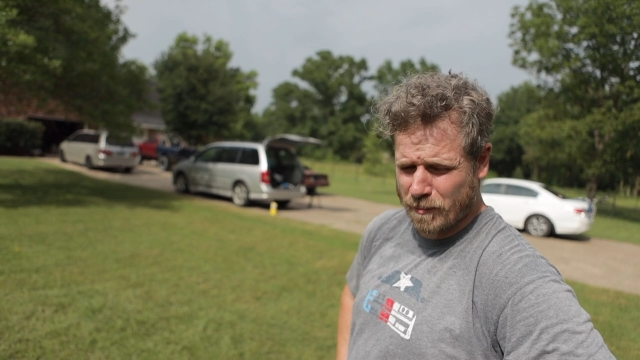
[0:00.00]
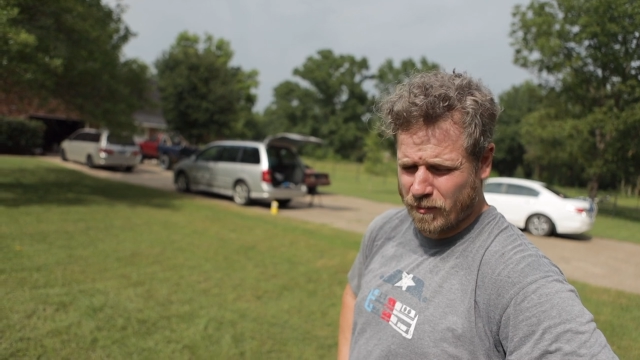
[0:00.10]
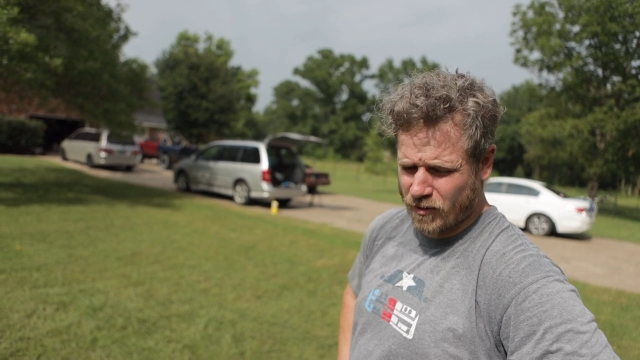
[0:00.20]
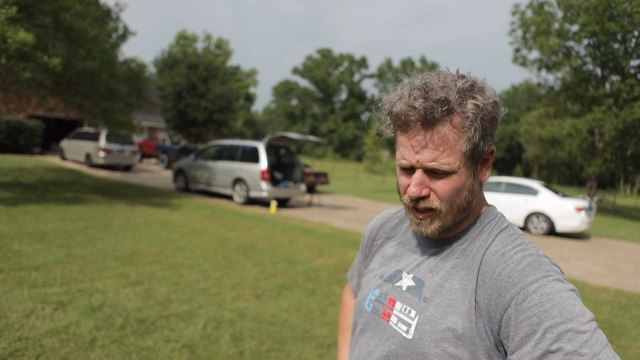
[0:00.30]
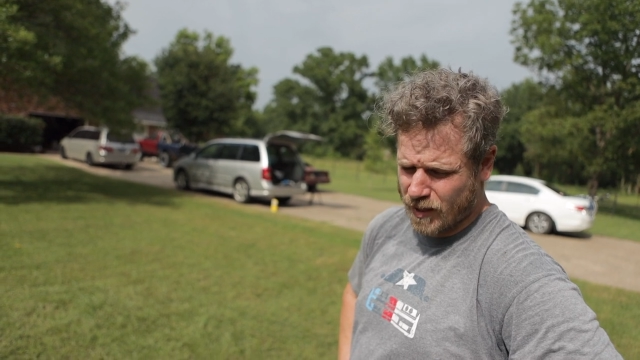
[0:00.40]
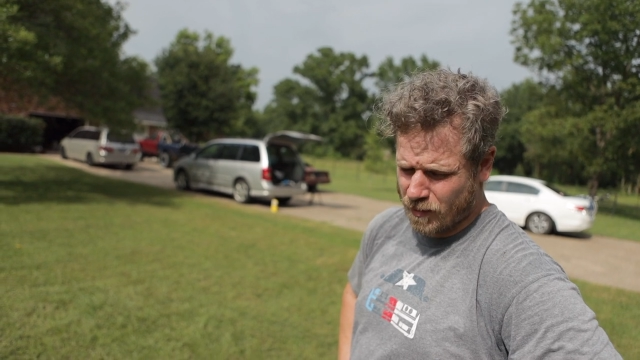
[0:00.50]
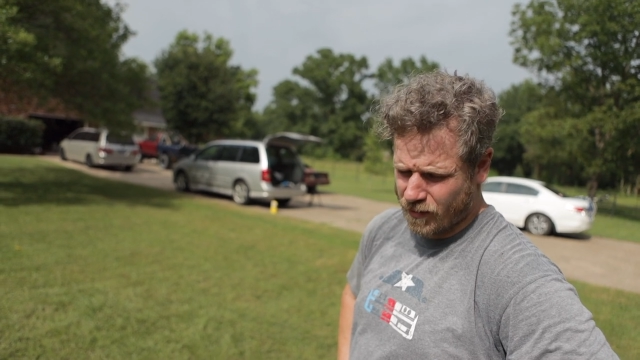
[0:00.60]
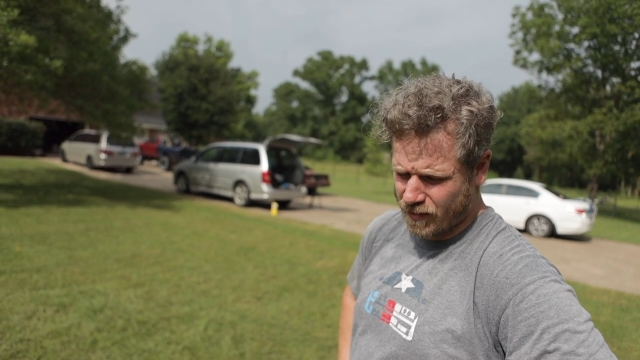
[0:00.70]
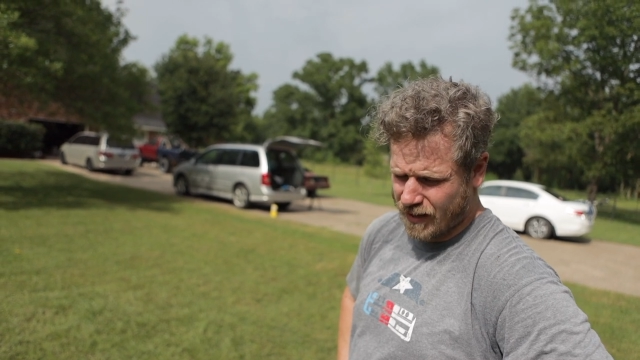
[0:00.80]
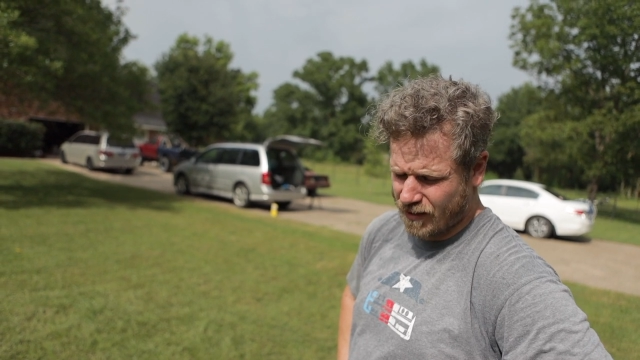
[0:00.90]
before you came
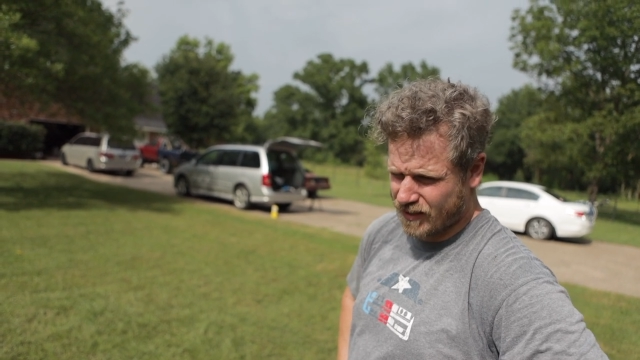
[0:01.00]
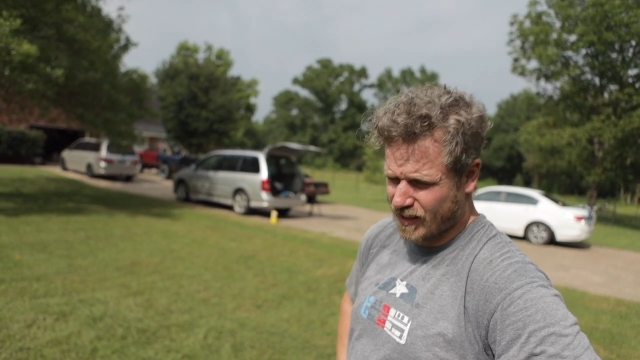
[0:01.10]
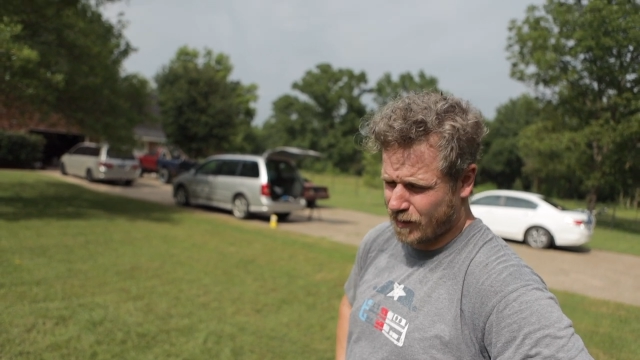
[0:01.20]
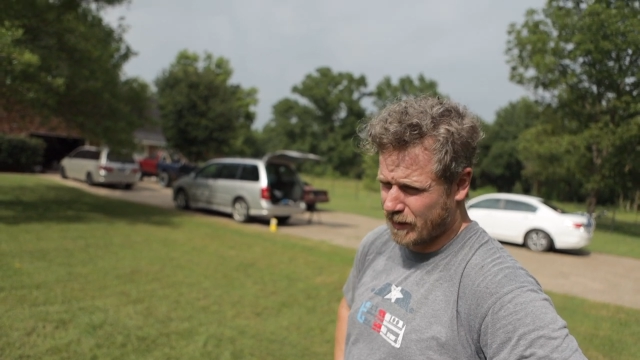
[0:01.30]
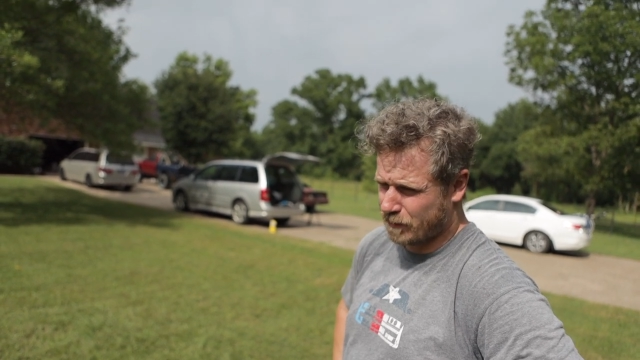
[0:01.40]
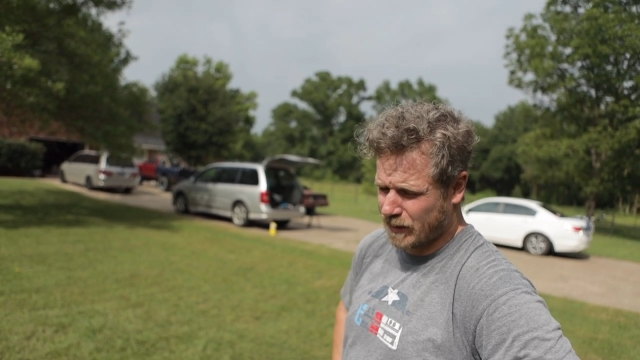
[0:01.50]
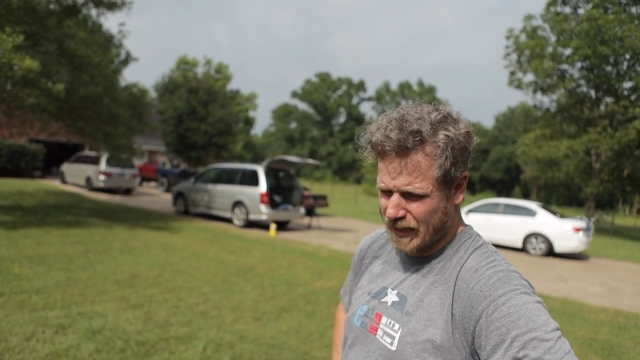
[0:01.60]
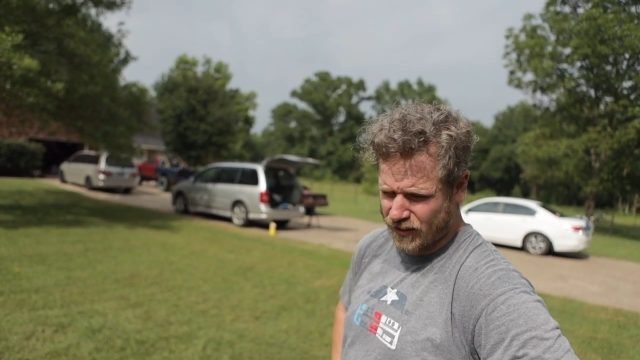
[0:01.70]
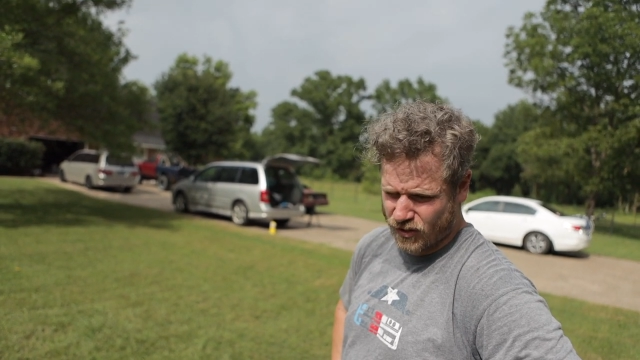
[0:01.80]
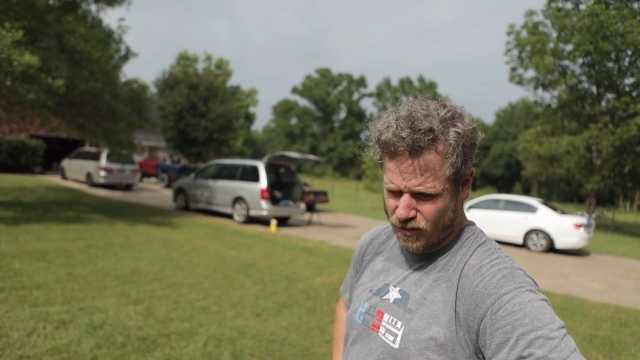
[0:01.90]
over. Now it's got a big
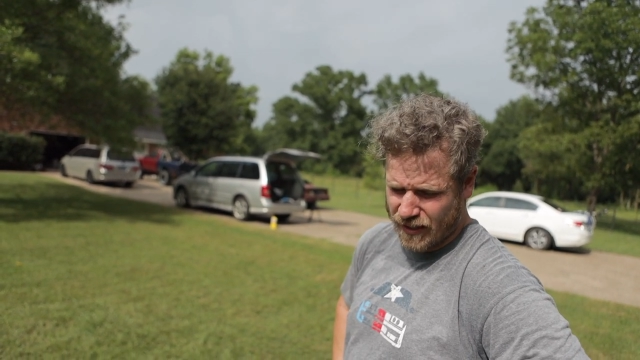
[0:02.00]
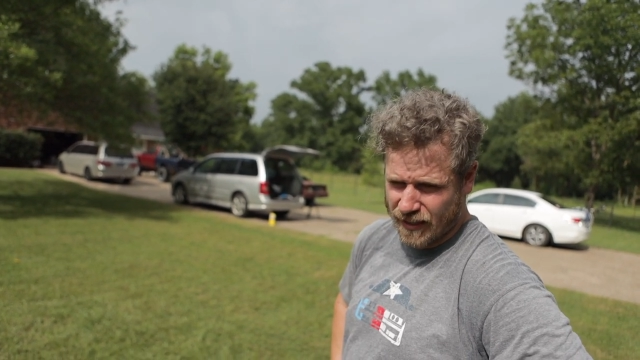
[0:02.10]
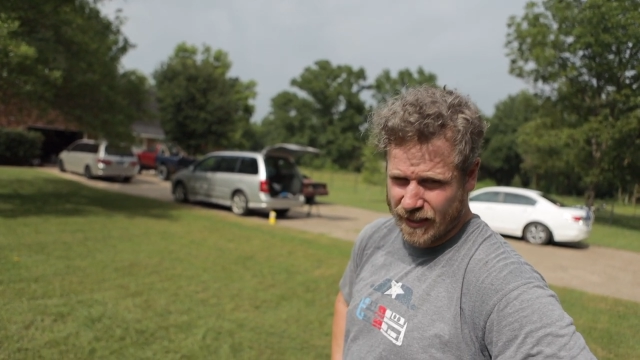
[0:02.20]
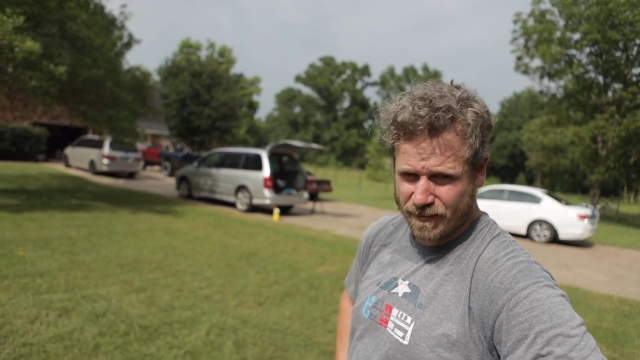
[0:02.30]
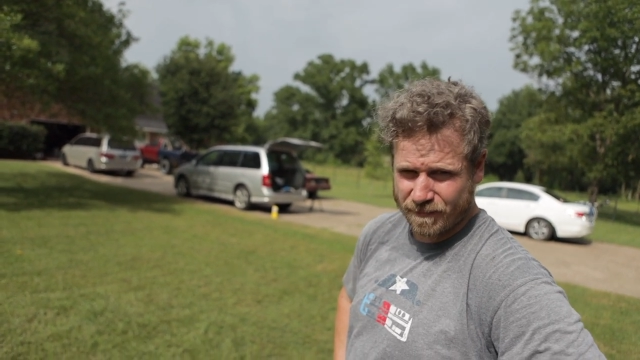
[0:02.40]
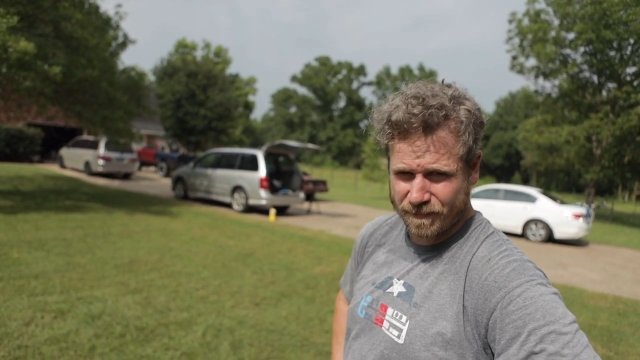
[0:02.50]
black streak in it.